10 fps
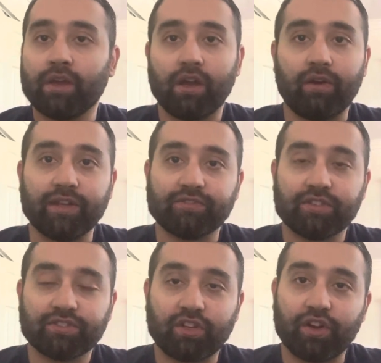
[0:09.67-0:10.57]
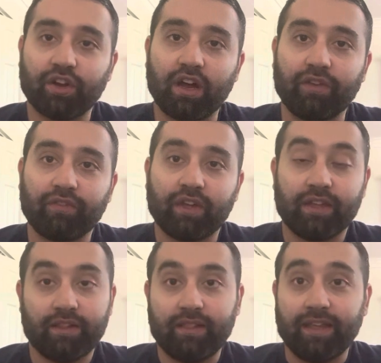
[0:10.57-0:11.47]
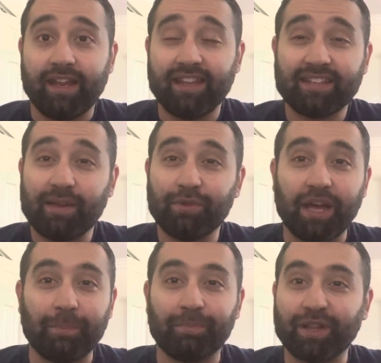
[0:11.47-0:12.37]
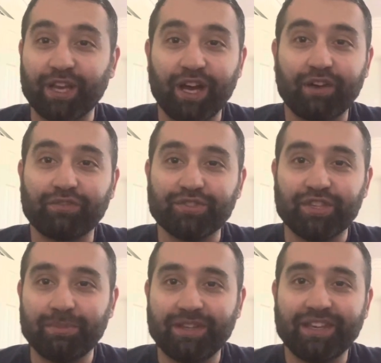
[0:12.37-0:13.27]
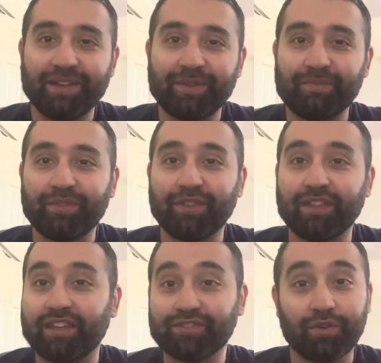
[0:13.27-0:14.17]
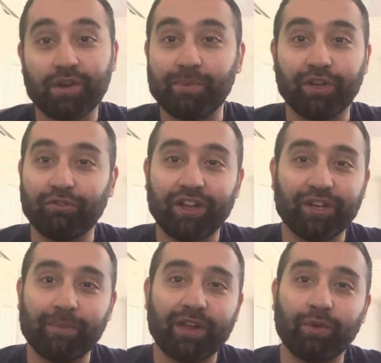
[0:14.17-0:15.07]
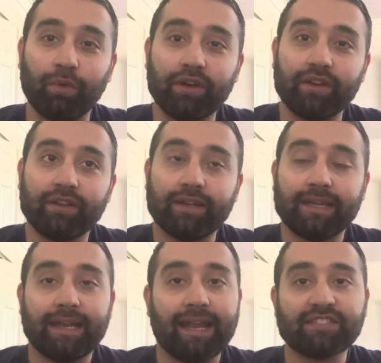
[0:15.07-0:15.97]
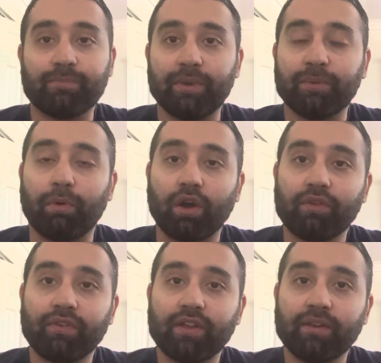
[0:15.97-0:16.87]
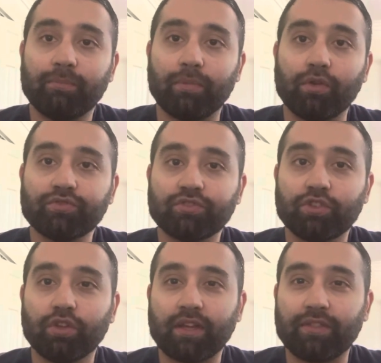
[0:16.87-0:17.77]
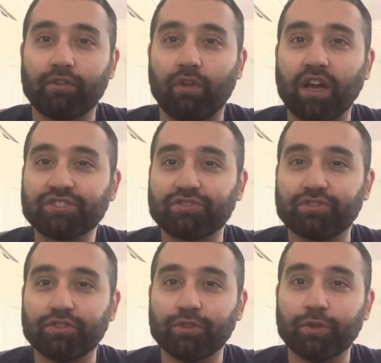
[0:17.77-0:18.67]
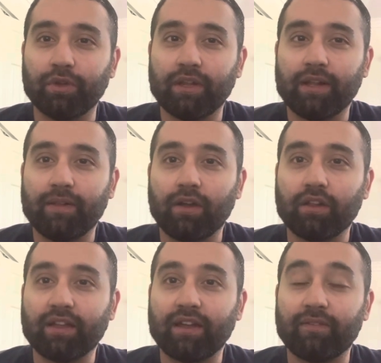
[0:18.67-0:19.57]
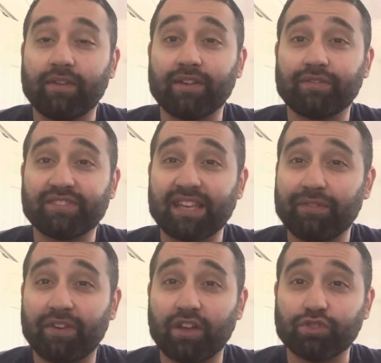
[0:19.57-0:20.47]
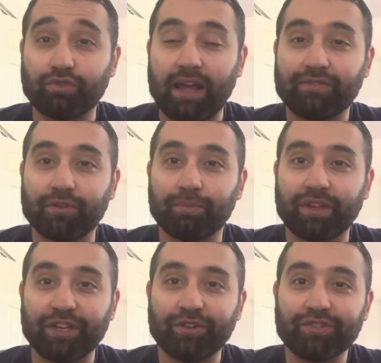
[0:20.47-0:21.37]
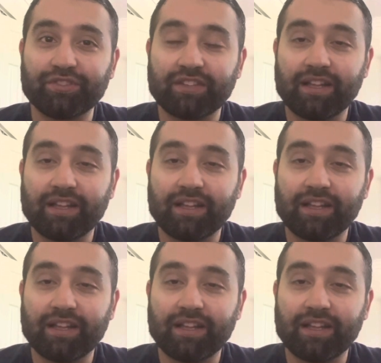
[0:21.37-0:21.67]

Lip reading: All right, so let's start it off. Anytime you got playoff Jimmy, he's going to be great no matter what. That's a big part of it. But also, you look at their roster too. They have 7 undrafted players.